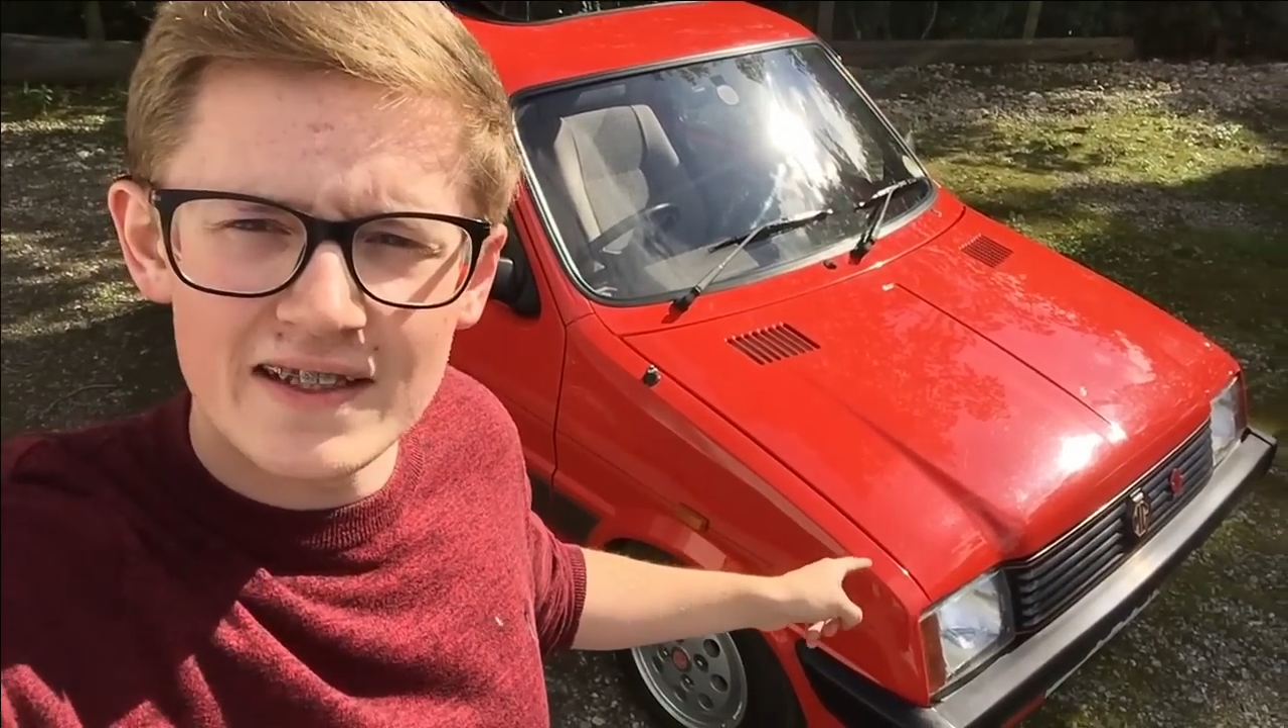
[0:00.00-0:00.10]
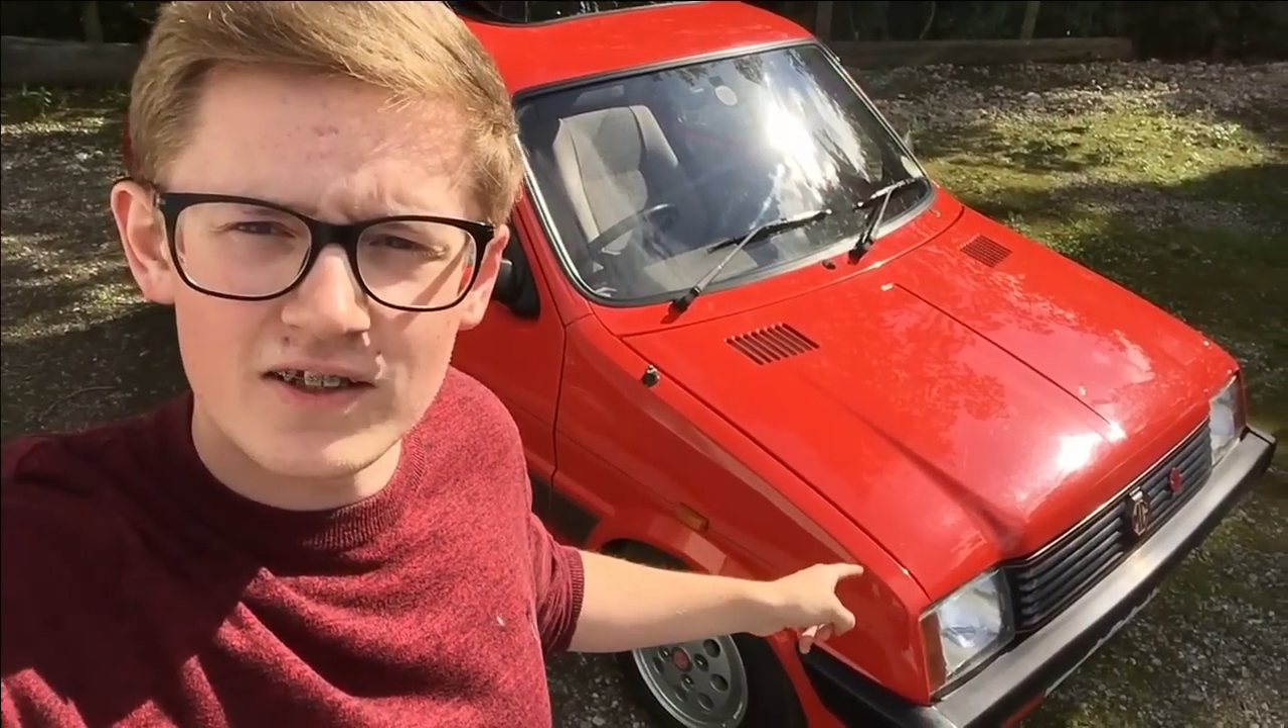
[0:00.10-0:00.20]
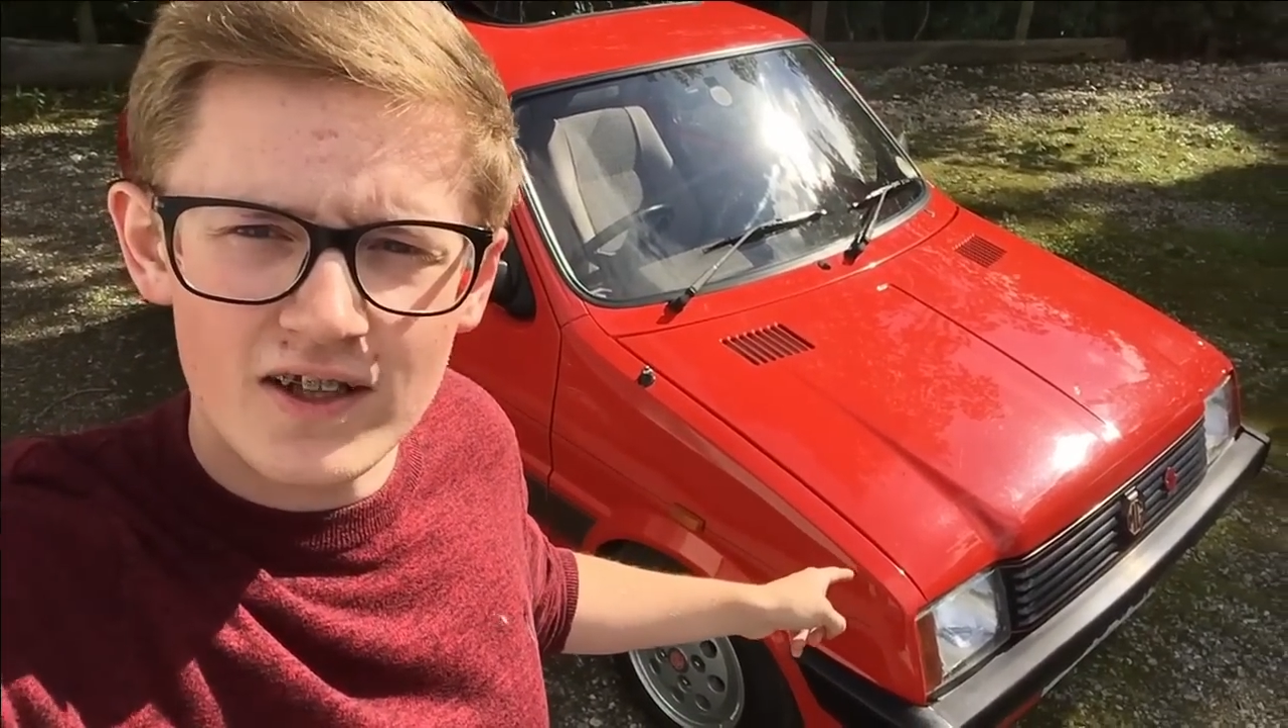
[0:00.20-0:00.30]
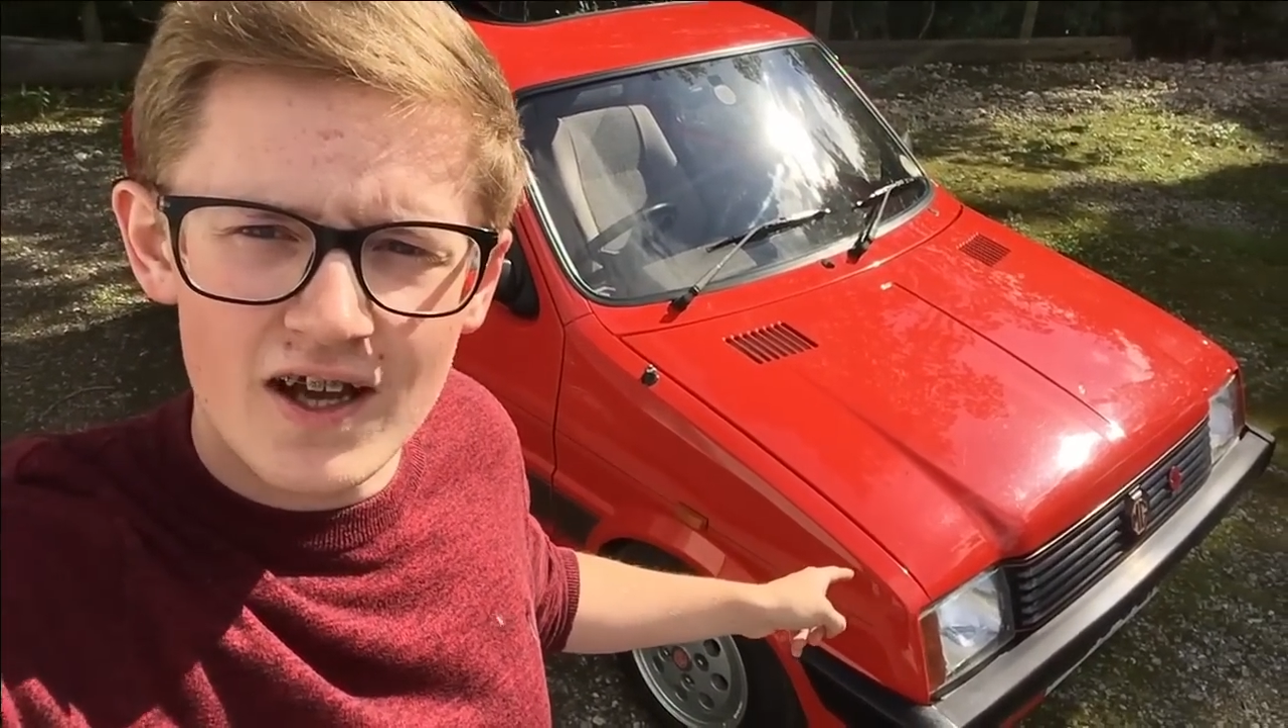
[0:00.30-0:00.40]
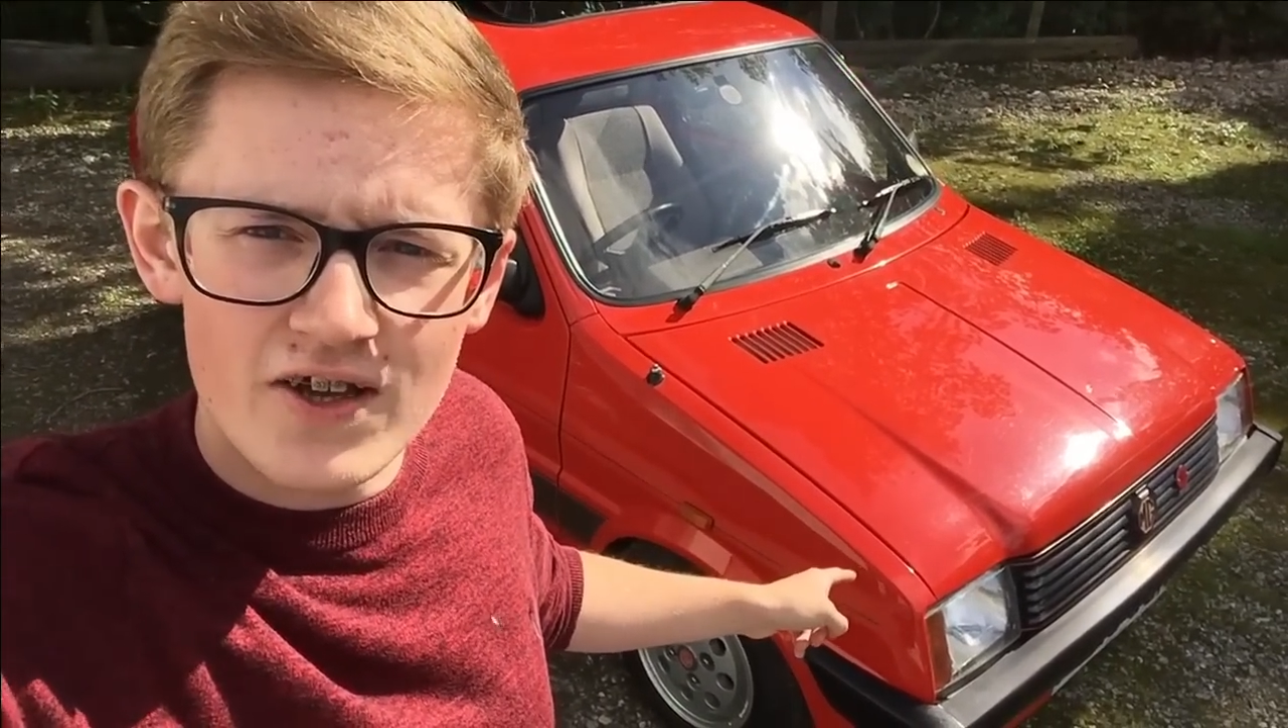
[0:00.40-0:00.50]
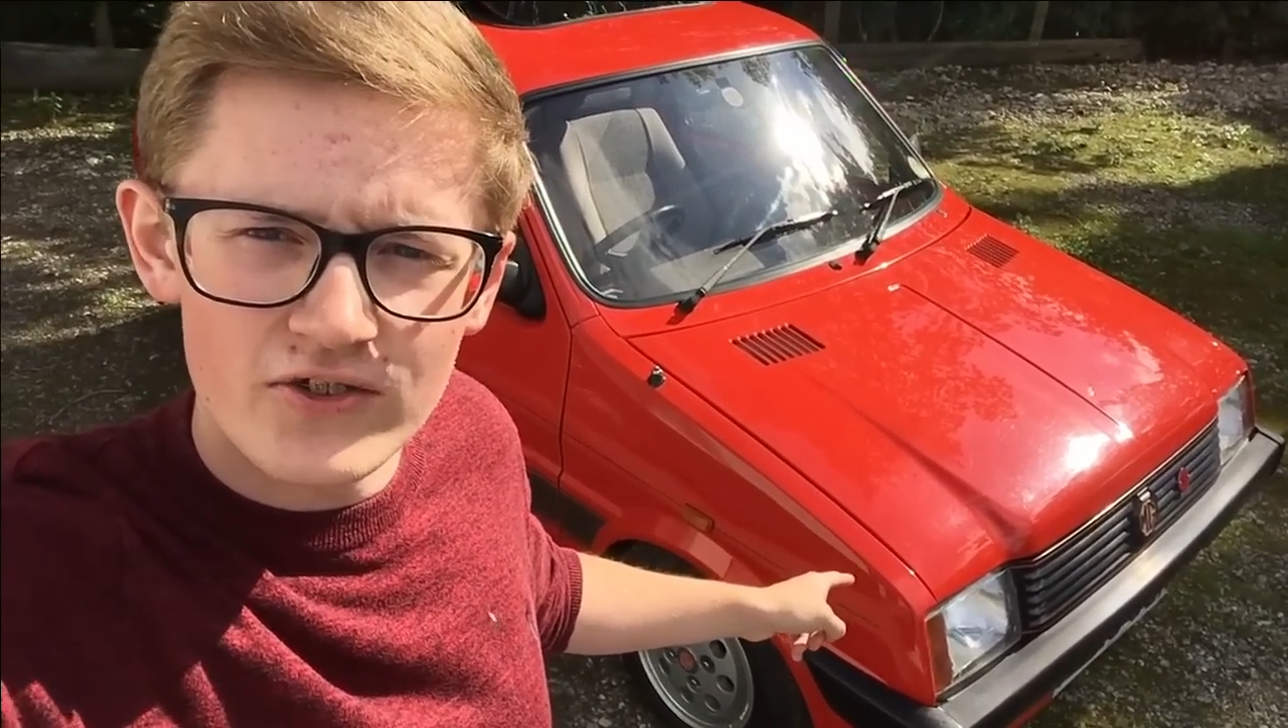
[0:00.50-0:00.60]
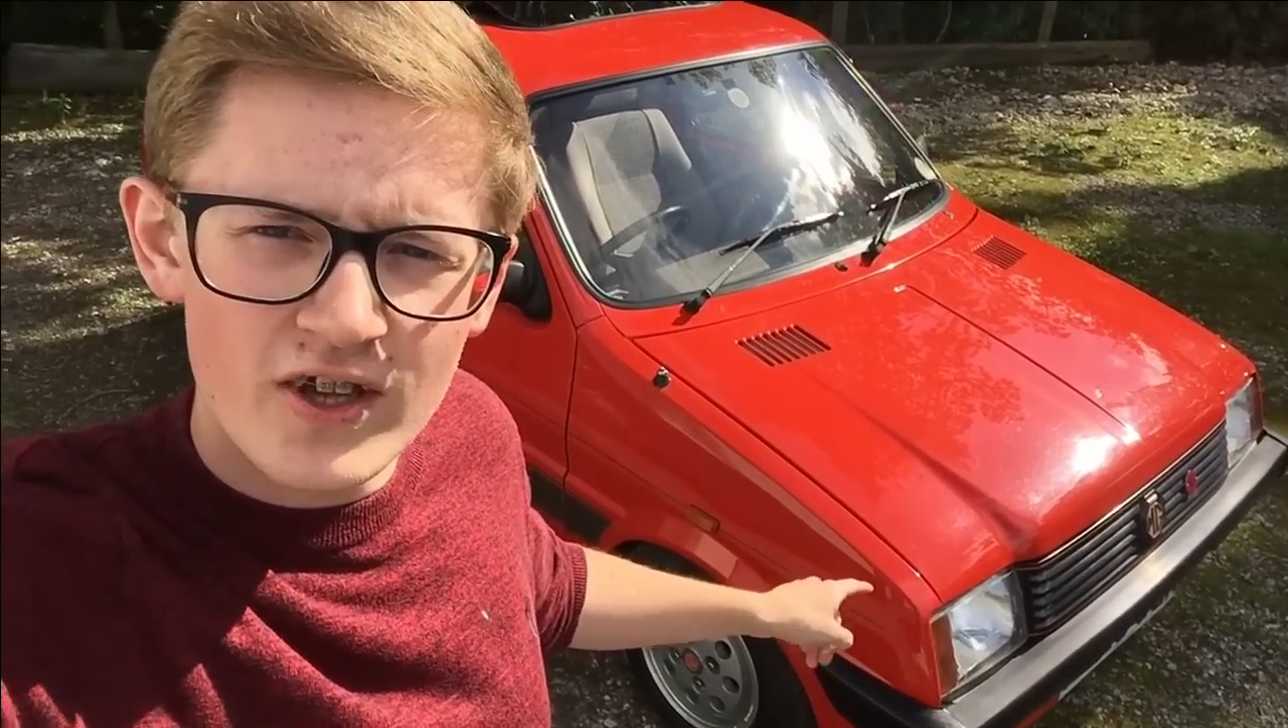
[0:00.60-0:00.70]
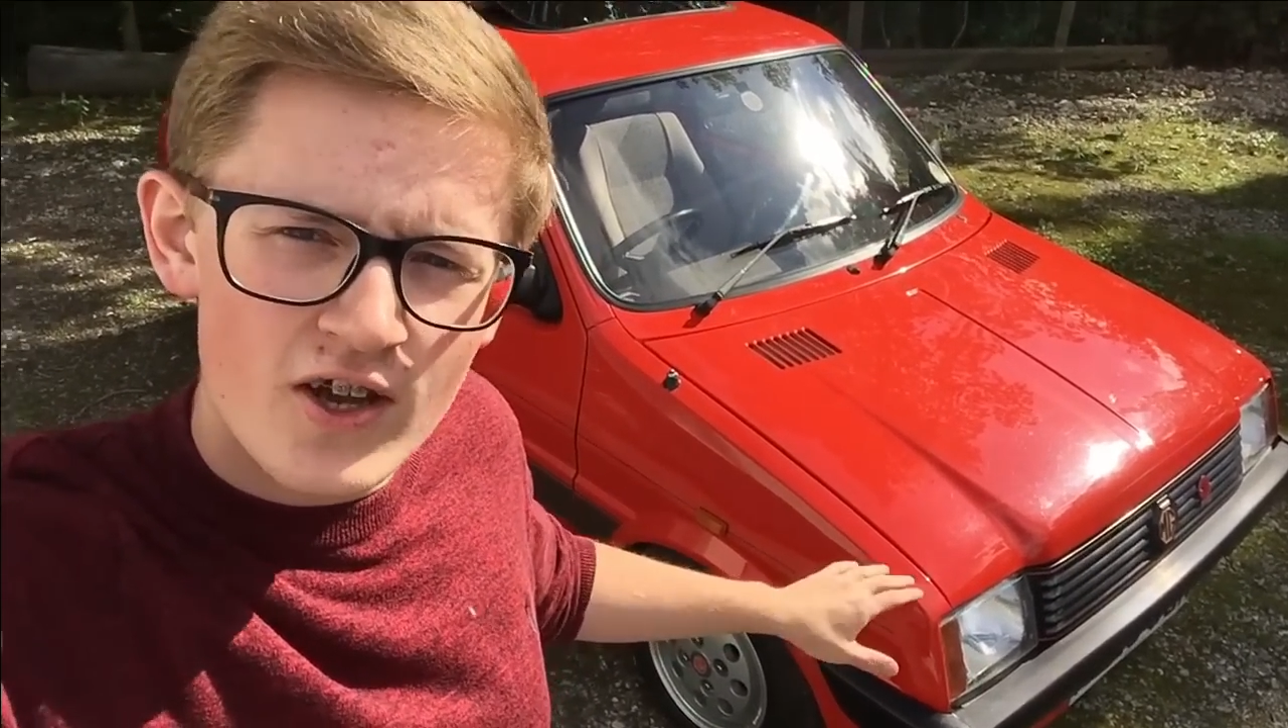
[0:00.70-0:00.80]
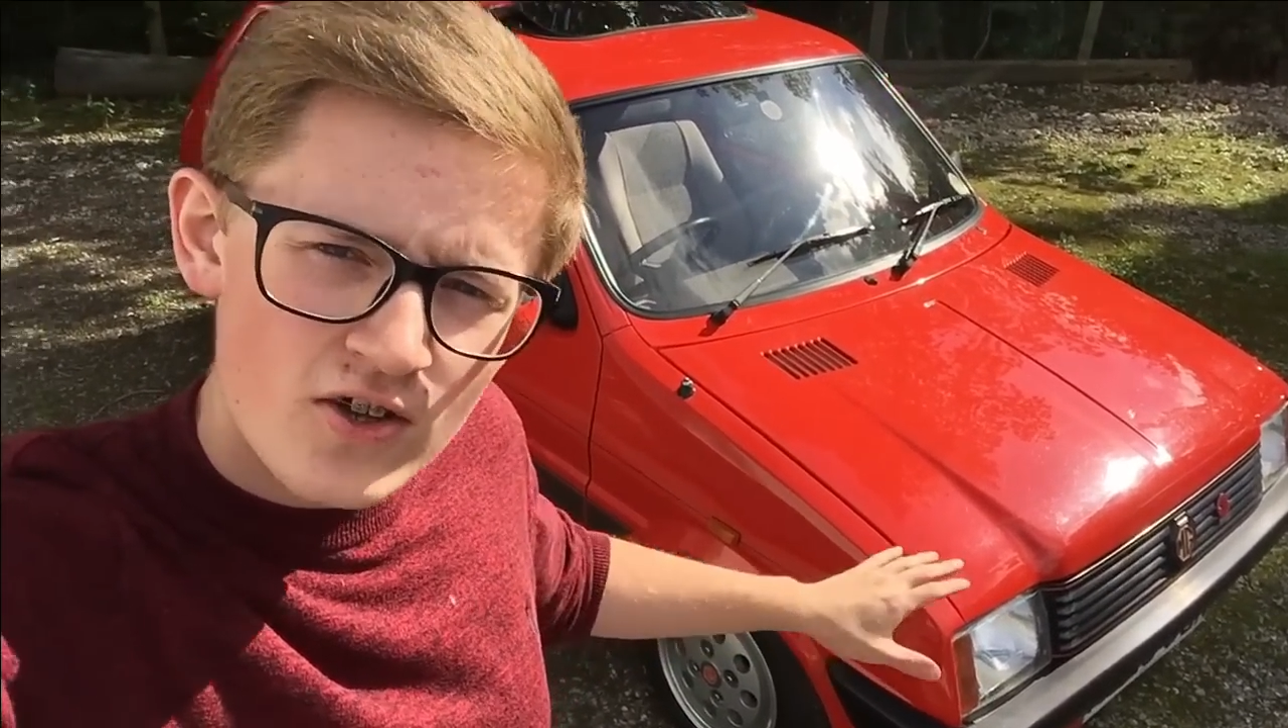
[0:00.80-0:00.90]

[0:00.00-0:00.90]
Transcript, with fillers: little cars.